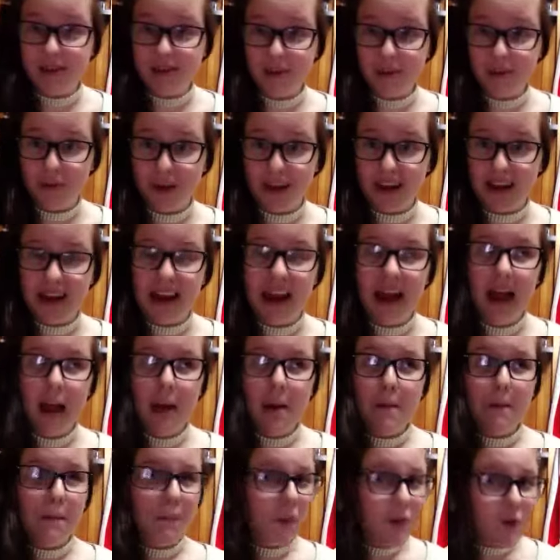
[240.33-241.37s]
sweet.
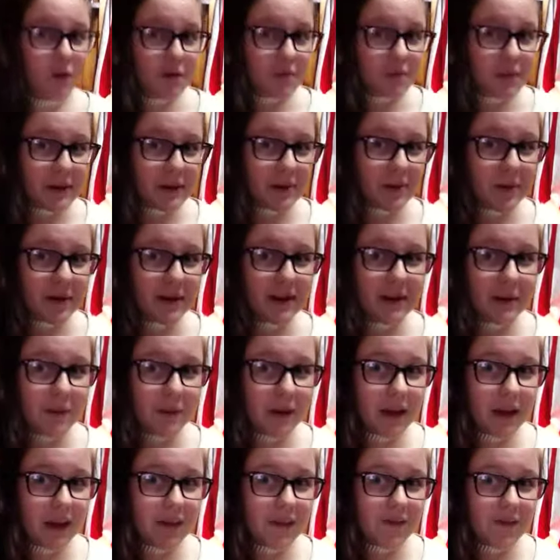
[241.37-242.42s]
Most people in the
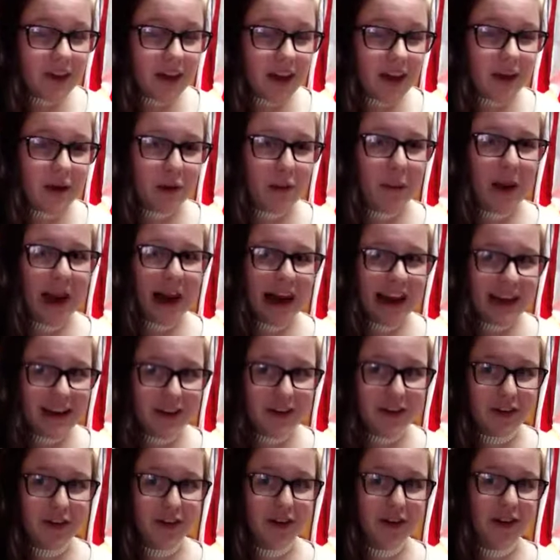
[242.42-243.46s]
Mika fandom
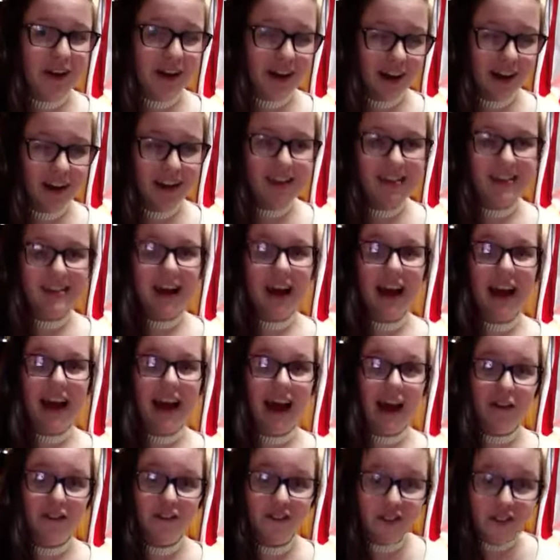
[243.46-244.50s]
hate her guts. I
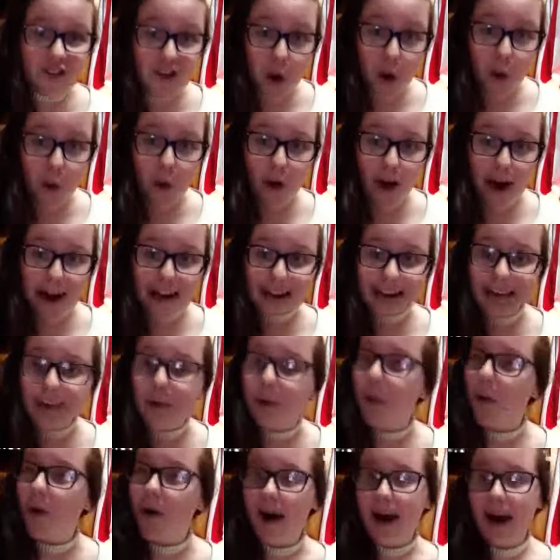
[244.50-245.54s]
have no idea
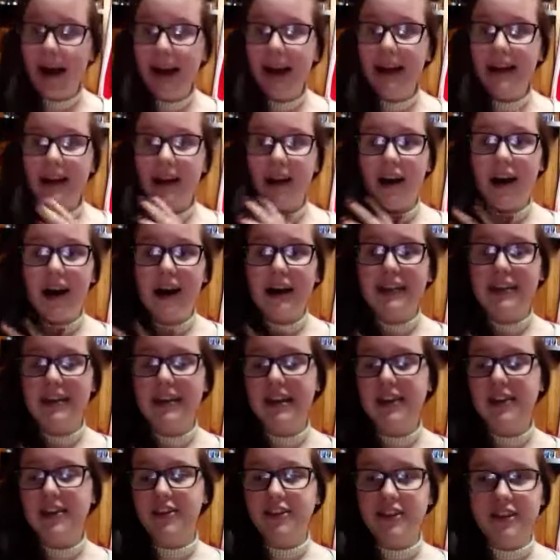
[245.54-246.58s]
why. I
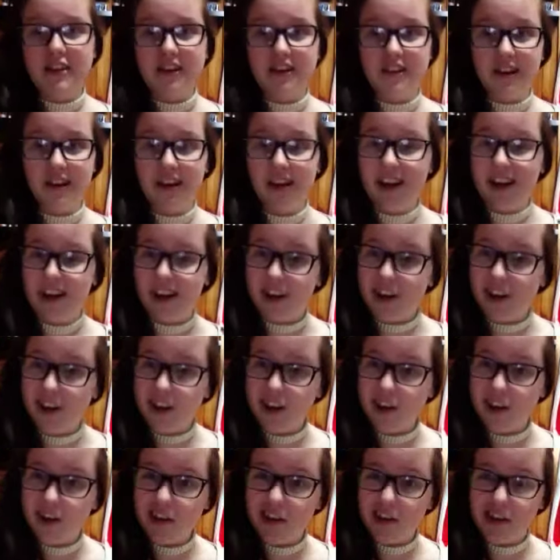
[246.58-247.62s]
think she's kind of
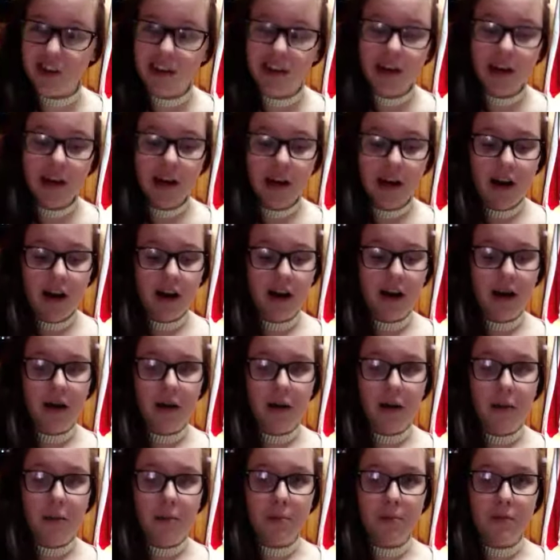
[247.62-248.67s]
cute.
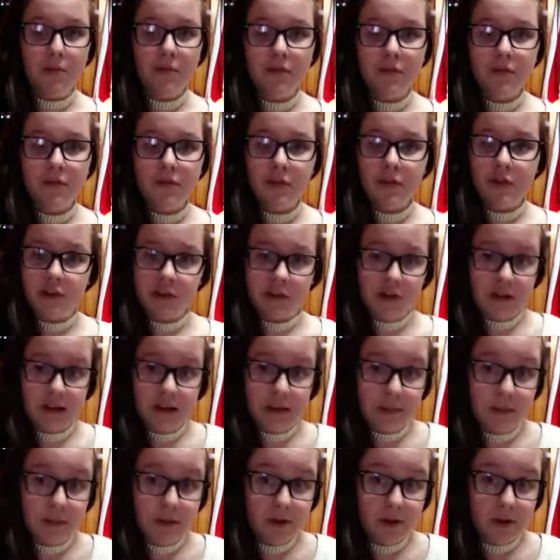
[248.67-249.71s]
Um, she
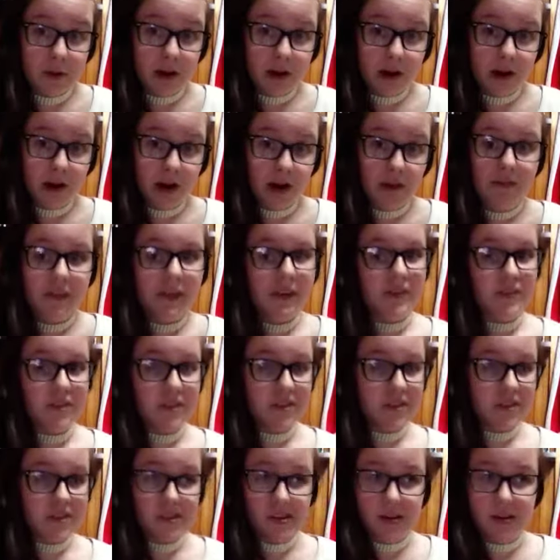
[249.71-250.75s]
seems sweet enough. I've
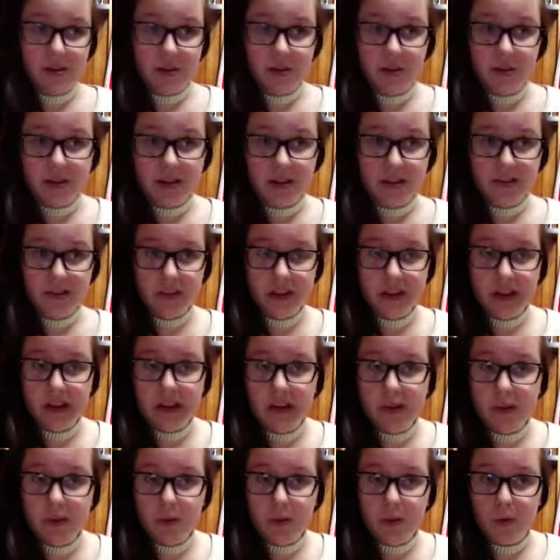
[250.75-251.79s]
never seen her on
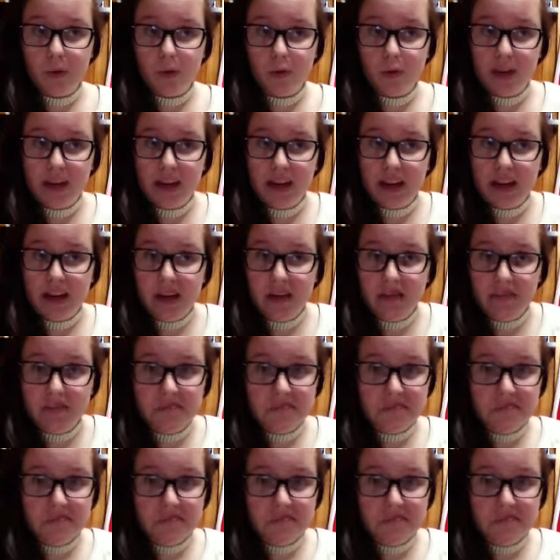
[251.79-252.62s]
TV or really